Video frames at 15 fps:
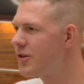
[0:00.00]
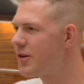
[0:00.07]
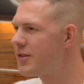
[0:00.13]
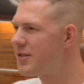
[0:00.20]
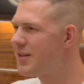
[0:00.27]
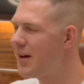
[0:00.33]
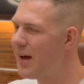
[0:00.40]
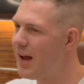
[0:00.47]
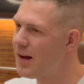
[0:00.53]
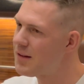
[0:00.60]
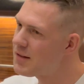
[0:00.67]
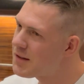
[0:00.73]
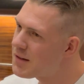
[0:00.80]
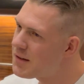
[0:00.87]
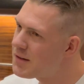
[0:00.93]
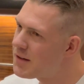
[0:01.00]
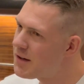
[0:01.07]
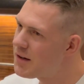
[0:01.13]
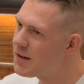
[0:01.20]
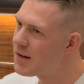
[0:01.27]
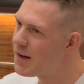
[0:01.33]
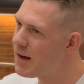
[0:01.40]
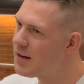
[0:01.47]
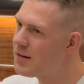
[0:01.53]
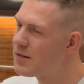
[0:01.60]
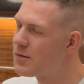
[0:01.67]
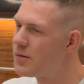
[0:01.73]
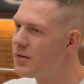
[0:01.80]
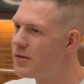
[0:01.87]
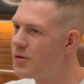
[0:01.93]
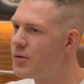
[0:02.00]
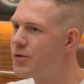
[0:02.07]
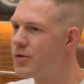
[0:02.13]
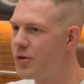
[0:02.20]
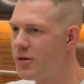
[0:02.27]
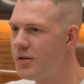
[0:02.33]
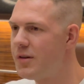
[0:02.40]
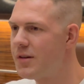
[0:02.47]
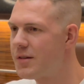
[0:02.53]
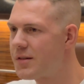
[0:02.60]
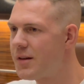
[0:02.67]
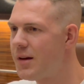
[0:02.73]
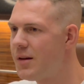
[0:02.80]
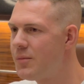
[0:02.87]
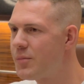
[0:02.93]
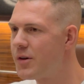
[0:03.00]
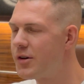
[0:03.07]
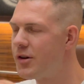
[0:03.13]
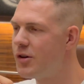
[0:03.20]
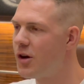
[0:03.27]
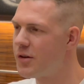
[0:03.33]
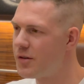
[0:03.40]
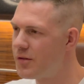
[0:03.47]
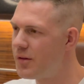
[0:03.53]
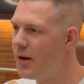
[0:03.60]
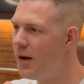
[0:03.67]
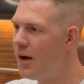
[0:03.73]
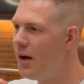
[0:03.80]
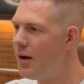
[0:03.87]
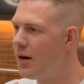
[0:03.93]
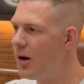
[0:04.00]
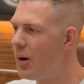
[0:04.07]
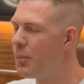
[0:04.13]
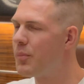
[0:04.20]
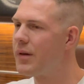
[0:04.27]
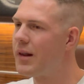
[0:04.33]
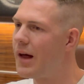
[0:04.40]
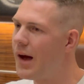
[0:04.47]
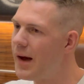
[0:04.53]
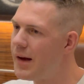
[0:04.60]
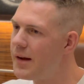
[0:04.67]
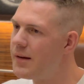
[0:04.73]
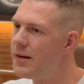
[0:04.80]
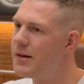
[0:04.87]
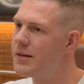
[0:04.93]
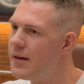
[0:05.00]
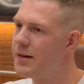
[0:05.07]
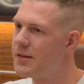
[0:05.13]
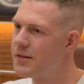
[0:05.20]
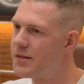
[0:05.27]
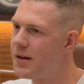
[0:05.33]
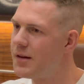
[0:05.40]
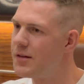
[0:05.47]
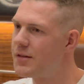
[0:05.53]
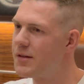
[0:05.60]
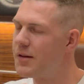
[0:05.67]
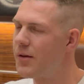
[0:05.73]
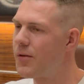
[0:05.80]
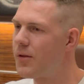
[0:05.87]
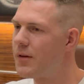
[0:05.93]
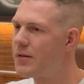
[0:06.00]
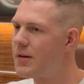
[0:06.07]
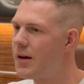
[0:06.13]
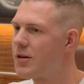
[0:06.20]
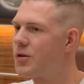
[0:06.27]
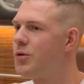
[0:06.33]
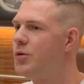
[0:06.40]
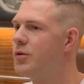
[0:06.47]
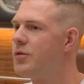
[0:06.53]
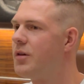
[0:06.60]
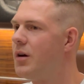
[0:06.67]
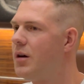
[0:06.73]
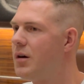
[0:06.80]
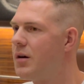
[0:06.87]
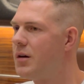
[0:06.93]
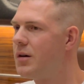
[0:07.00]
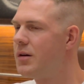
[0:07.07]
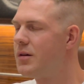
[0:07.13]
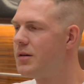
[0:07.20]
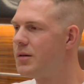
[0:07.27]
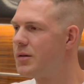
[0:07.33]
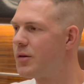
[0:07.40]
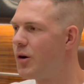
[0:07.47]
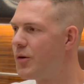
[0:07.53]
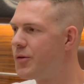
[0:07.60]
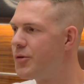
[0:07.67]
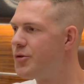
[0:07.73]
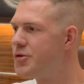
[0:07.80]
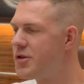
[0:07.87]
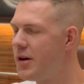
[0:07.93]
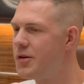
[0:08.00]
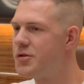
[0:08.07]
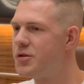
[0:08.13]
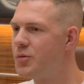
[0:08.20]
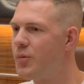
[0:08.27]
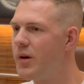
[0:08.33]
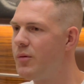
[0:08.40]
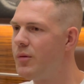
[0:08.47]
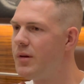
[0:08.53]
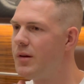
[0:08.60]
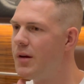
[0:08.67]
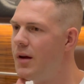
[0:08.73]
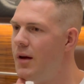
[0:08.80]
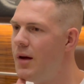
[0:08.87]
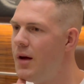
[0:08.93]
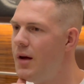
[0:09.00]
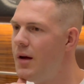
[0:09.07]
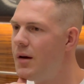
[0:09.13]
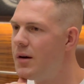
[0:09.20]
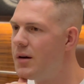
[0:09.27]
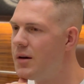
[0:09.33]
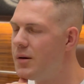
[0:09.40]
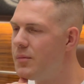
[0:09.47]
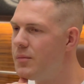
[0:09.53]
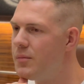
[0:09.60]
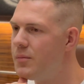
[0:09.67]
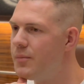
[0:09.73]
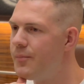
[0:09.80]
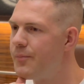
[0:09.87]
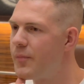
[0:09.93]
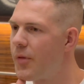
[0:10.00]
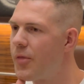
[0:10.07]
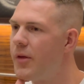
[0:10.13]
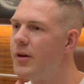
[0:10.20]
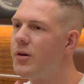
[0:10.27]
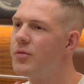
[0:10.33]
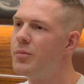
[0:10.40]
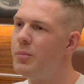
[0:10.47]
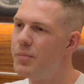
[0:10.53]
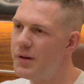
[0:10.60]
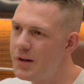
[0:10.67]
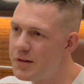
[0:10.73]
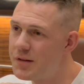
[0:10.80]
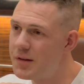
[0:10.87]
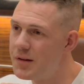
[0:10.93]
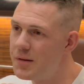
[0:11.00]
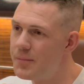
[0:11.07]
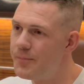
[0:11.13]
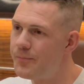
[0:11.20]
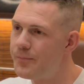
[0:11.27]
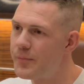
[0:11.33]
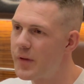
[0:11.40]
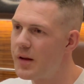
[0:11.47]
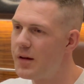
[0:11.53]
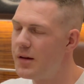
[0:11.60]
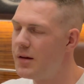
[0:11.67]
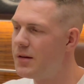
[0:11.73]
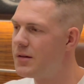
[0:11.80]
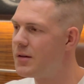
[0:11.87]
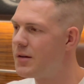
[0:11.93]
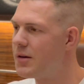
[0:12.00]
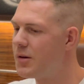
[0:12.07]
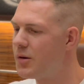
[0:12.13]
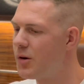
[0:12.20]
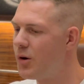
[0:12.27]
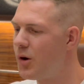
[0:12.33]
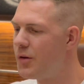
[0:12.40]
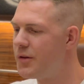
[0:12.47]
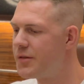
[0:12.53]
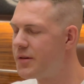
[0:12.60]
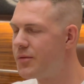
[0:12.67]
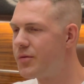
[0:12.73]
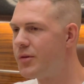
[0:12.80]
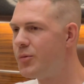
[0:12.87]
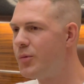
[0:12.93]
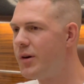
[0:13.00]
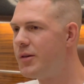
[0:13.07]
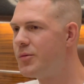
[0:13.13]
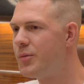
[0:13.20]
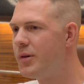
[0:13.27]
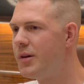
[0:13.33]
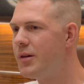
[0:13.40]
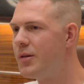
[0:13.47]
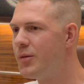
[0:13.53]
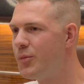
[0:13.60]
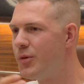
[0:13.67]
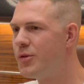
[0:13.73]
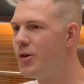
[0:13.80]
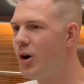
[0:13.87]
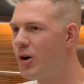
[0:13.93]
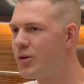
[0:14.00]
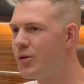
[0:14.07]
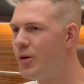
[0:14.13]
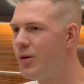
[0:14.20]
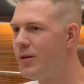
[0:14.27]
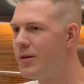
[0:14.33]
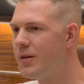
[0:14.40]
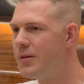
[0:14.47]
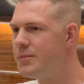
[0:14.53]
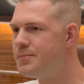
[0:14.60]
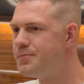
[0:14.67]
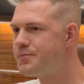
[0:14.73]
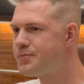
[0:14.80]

are technically there yet to a certain extent, but they're not applied in that sense. And I think that could also change the way we think of mobility in all these different ways we talked earlier.